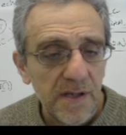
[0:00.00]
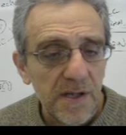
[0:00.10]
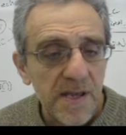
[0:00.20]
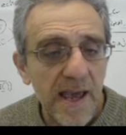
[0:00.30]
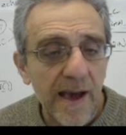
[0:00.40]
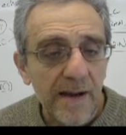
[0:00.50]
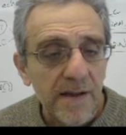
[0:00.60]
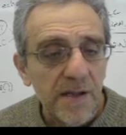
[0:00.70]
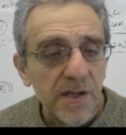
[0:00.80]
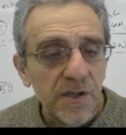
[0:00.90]
Yeah,
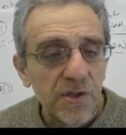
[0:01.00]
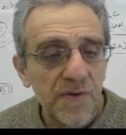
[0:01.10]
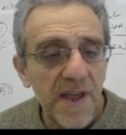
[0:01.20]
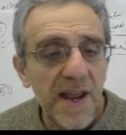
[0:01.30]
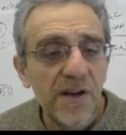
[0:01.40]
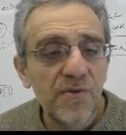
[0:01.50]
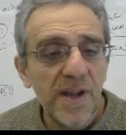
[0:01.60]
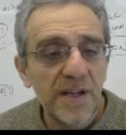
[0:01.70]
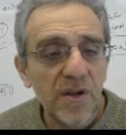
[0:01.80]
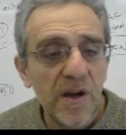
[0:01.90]
so then I
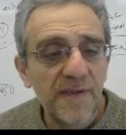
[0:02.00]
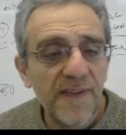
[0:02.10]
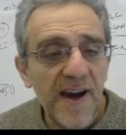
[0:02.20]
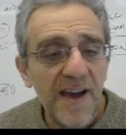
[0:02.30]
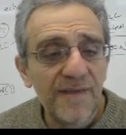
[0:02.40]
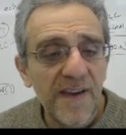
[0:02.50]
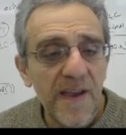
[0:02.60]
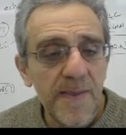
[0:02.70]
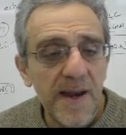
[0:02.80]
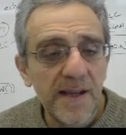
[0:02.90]
create dog 5
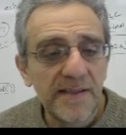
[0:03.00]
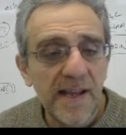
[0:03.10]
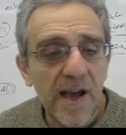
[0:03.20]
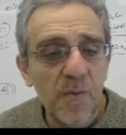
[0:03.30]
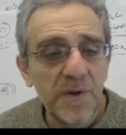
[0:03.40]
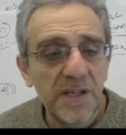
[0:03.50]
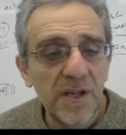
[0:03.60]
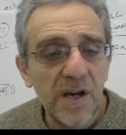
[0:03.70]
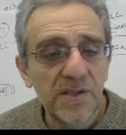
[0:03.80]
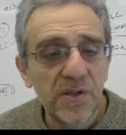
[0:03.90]
and then I say how many
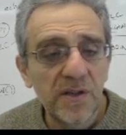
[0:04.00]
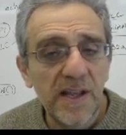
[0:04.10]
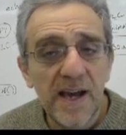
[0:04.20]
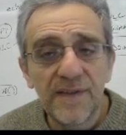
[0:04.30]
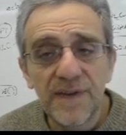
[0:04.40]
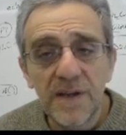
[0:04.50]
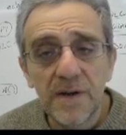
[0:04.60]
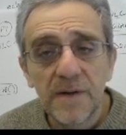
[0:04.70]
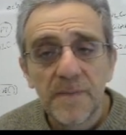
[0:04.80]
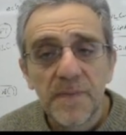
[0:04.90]
dogs are alive
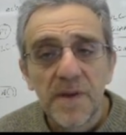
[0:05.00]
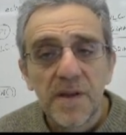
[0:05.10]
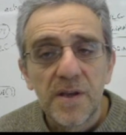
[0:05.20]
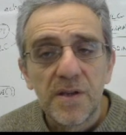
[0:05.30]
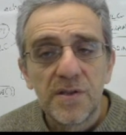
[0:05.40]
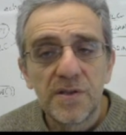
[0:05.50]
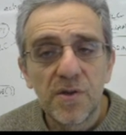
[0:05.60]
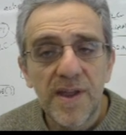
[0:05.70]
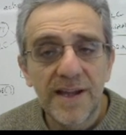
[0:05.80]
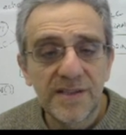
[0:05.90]
here. So
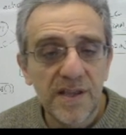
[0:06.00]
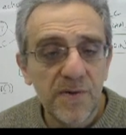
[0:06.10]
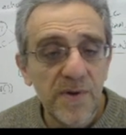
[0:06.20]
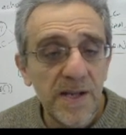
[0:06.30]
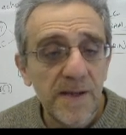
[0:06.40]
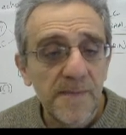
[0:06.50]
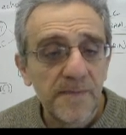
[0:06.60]
that's 3.